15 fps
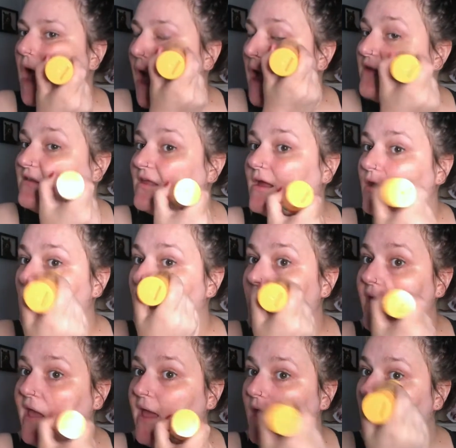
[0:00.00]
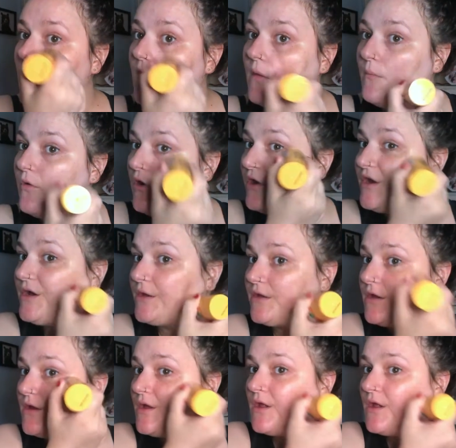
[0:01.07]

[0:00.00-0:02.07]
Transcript: it's like an opaque product,